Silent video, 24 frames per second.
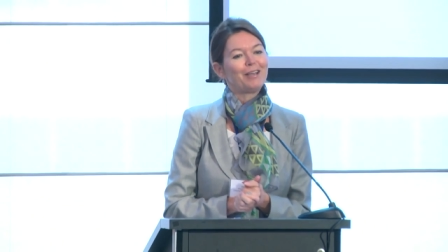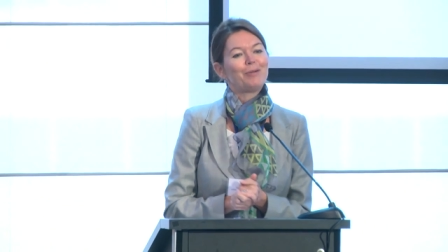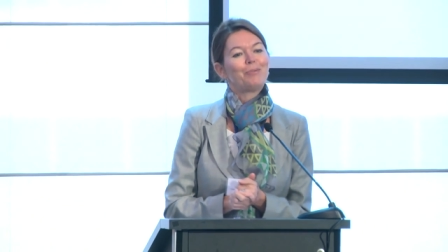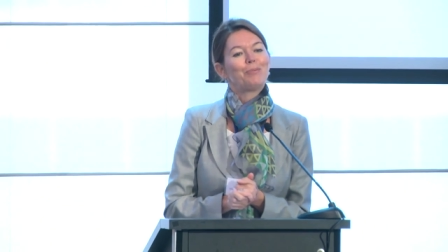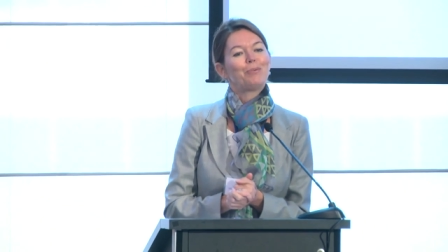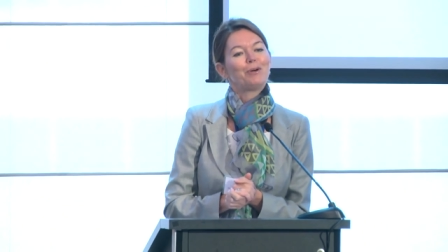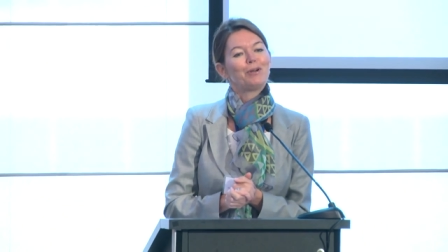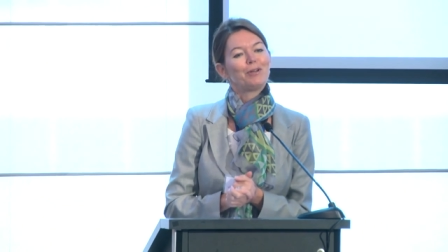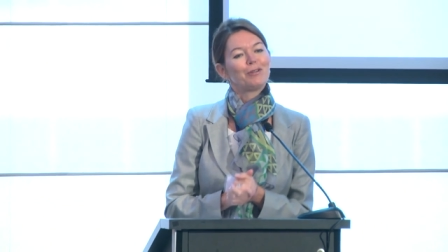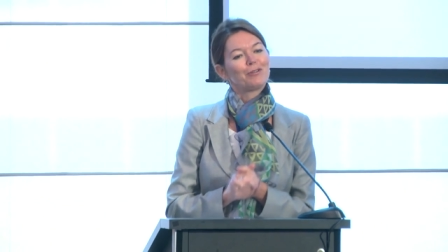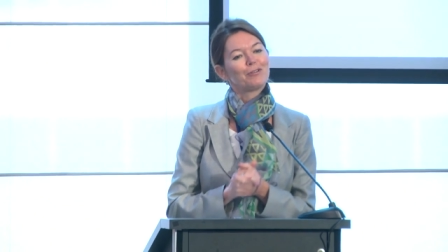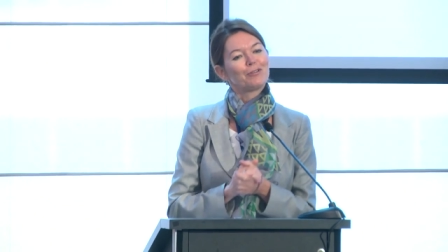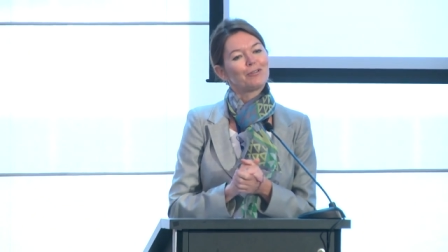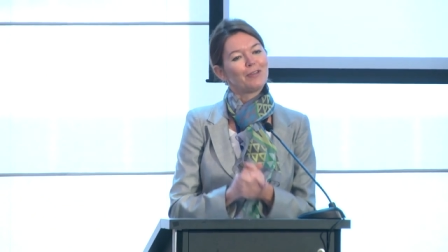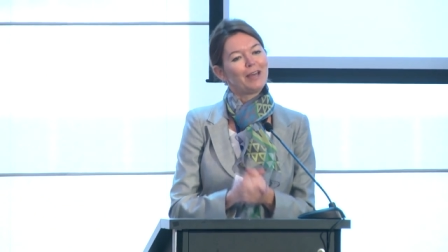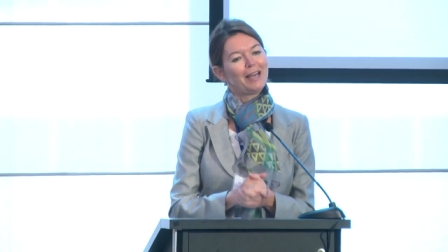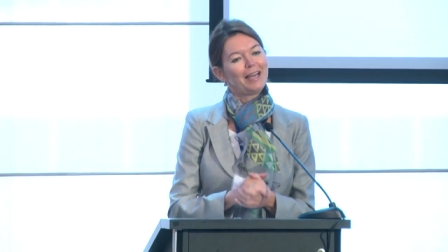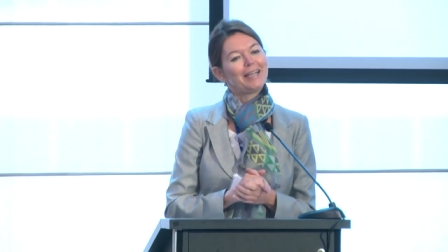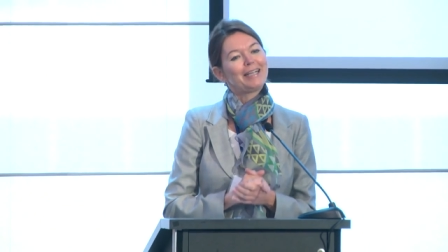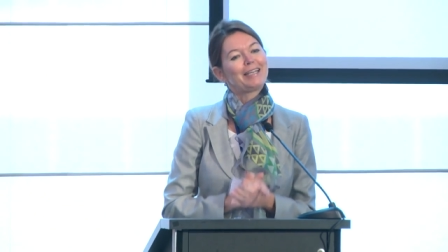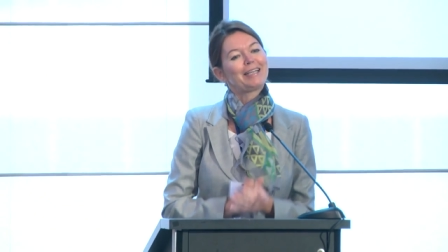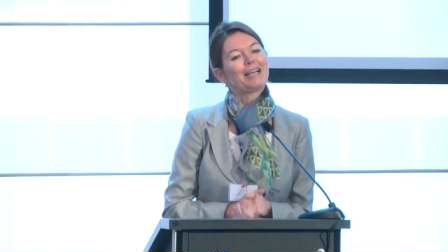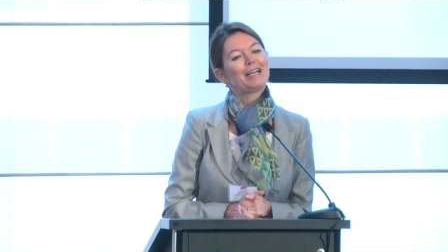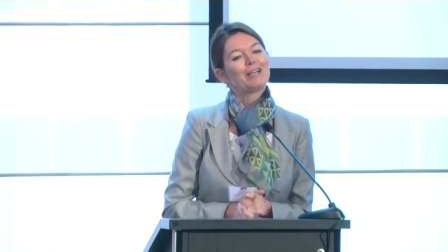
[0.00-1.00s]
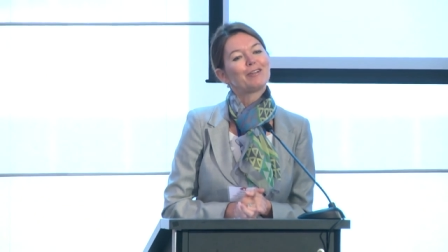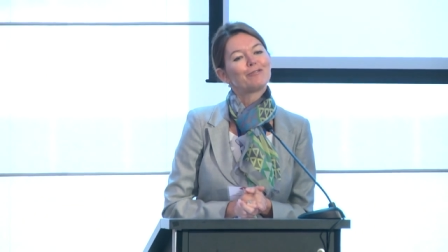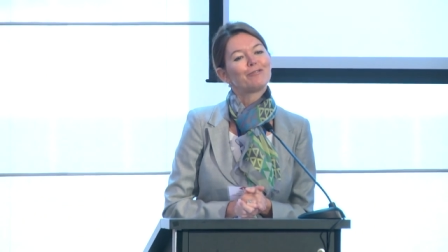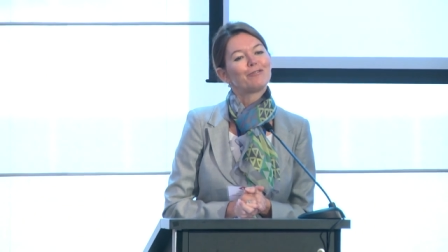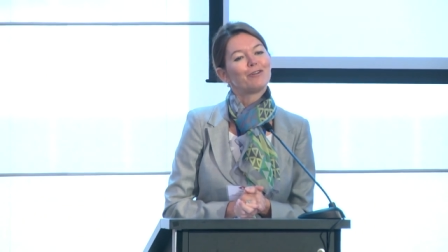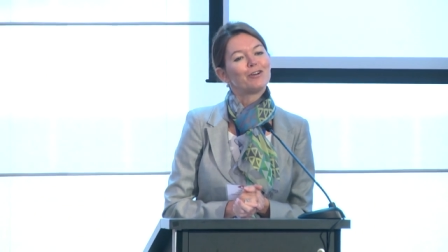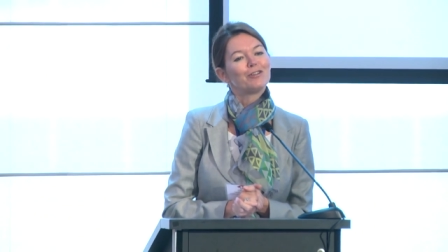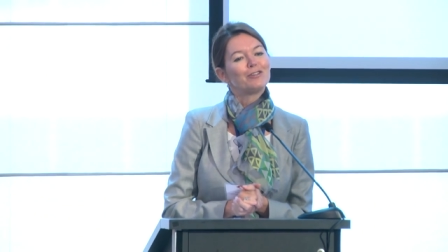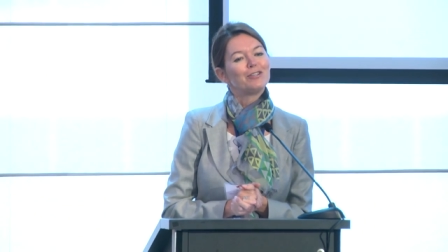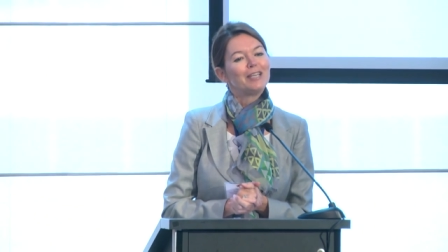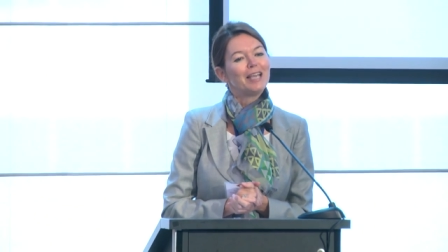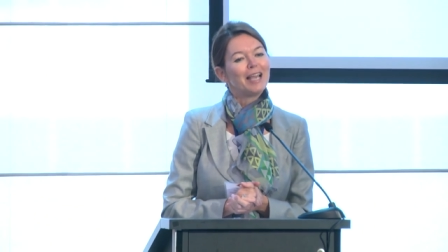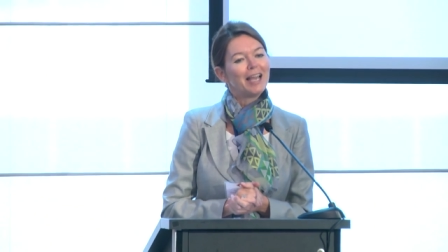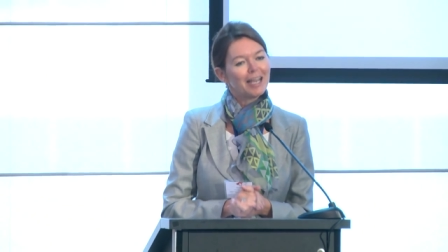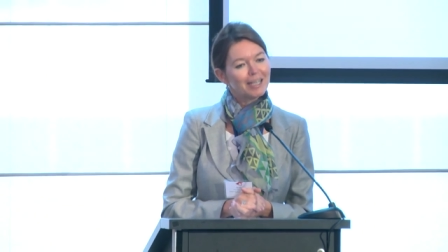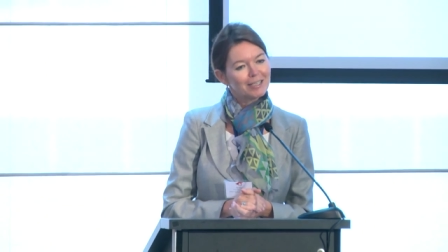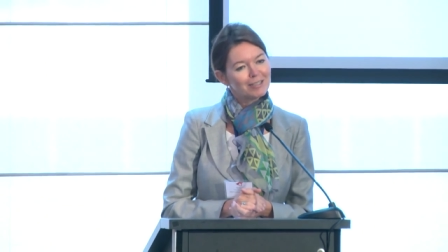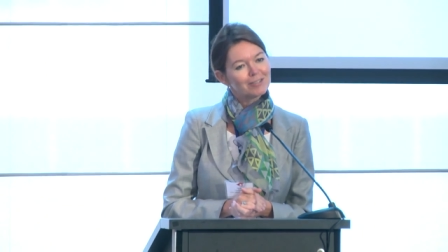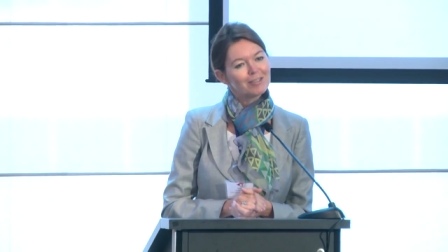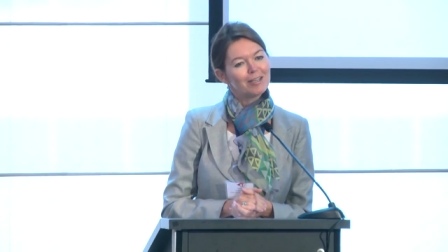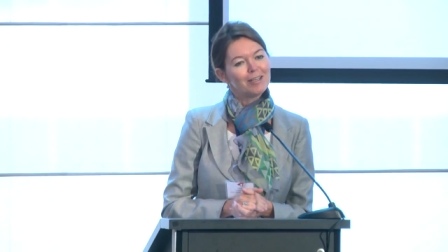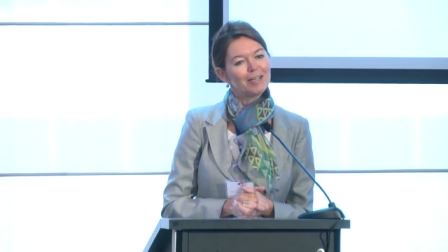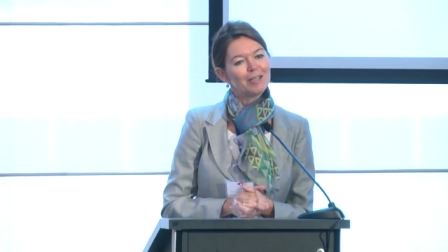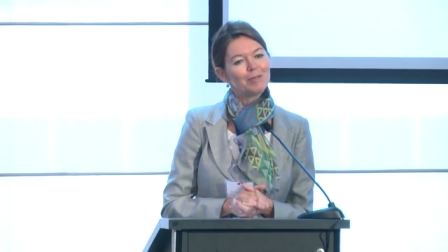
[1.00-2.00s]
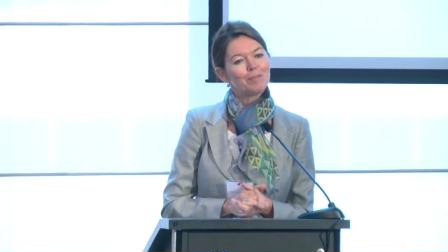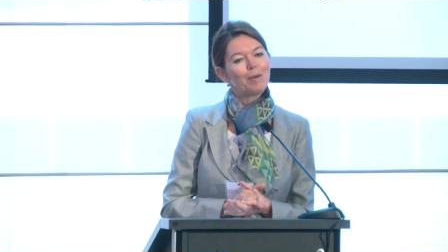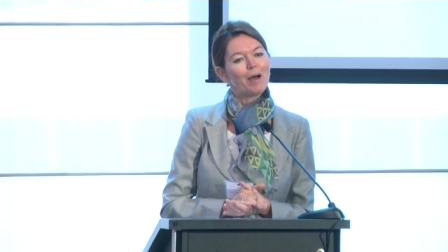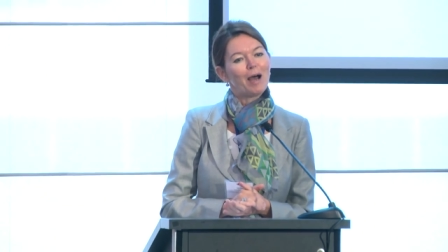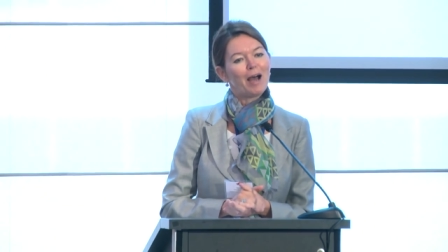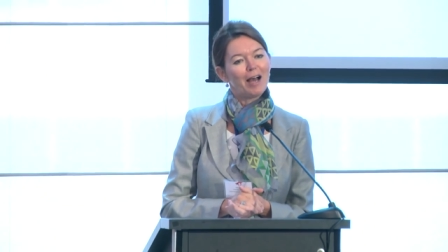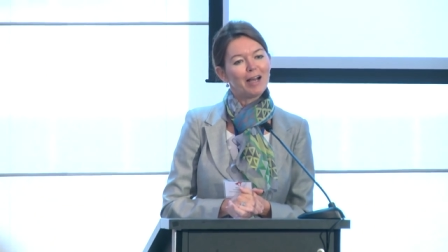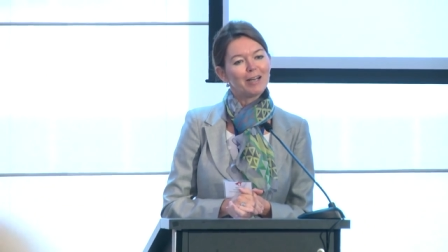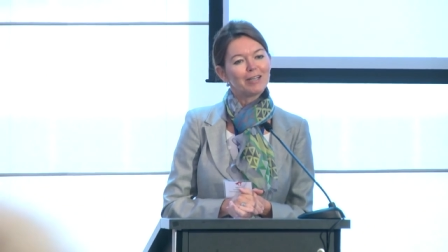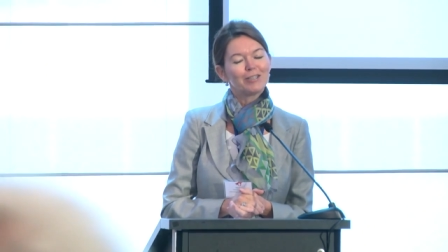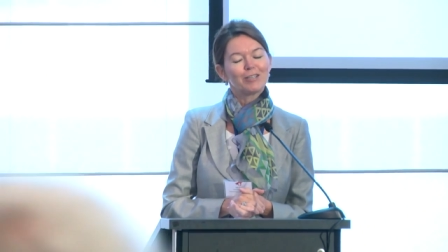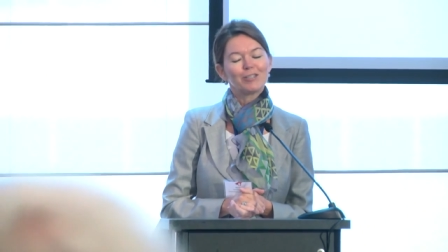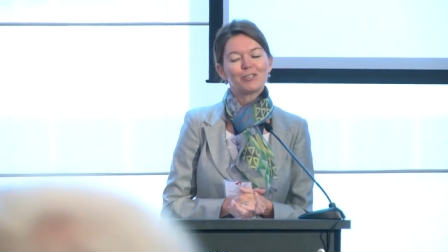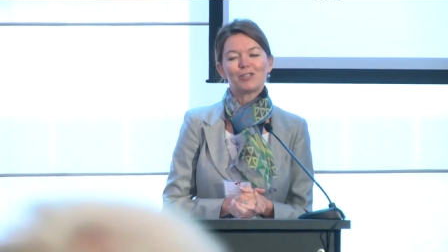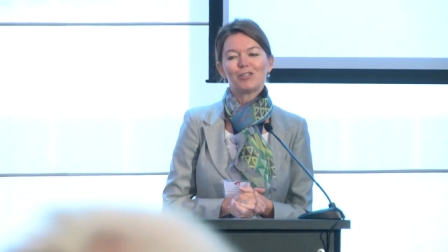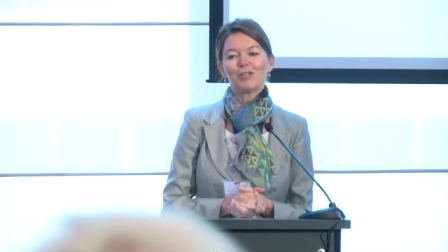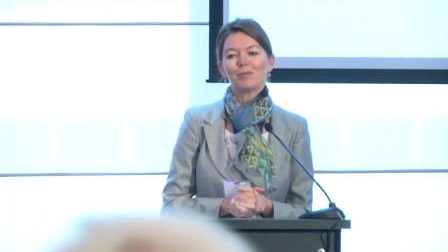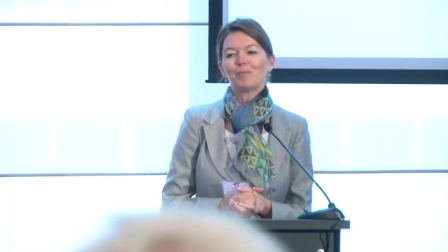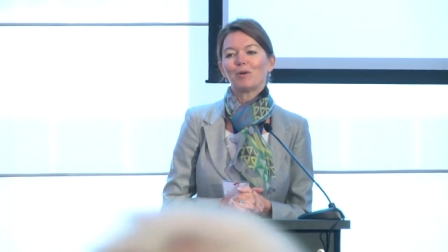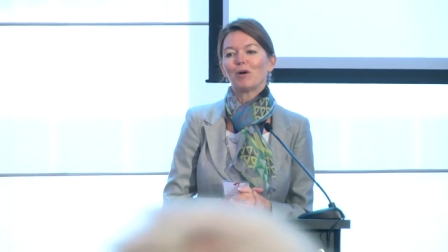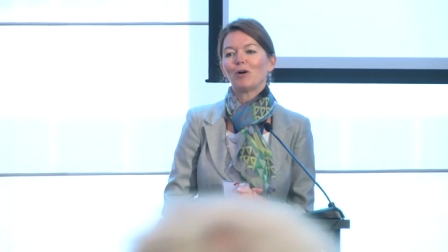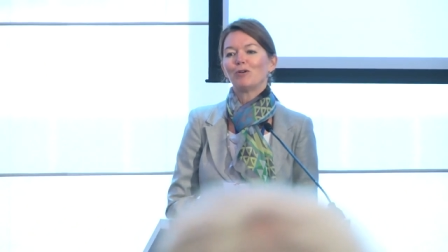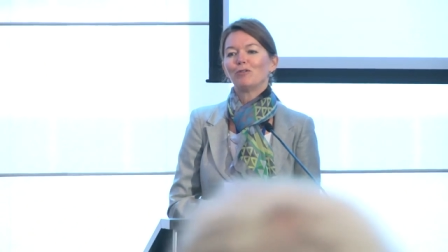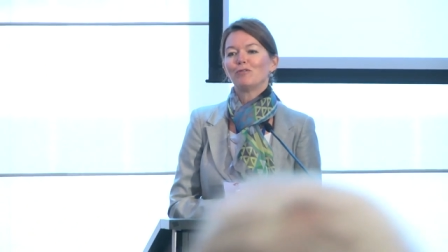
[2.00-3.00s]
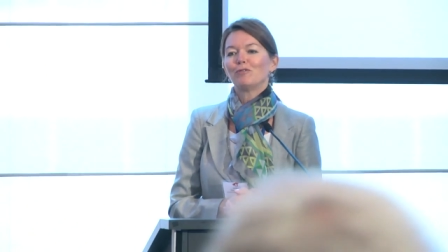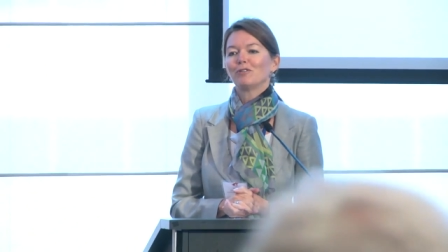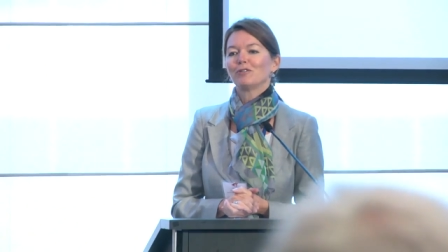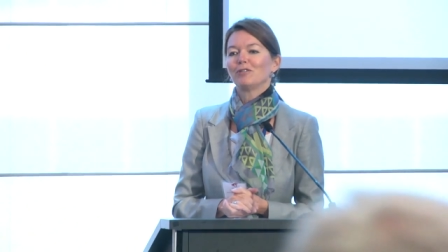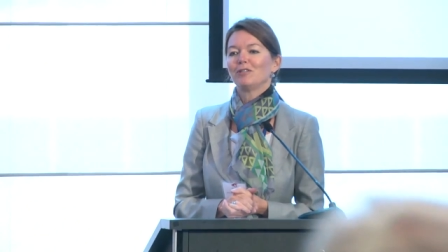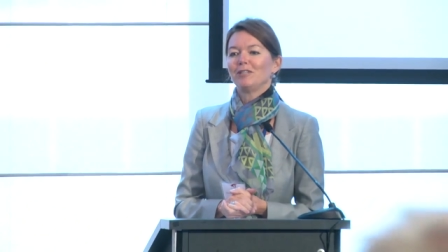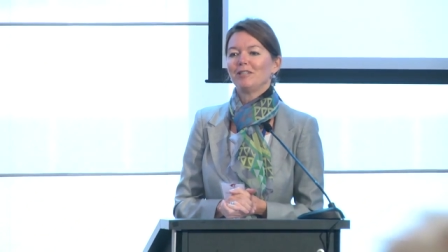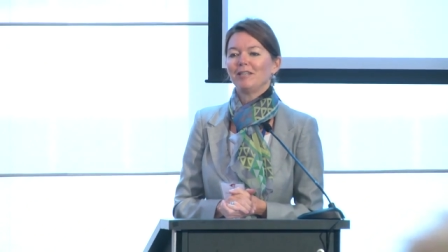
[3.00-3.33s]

with thanking for the excellent partnership over the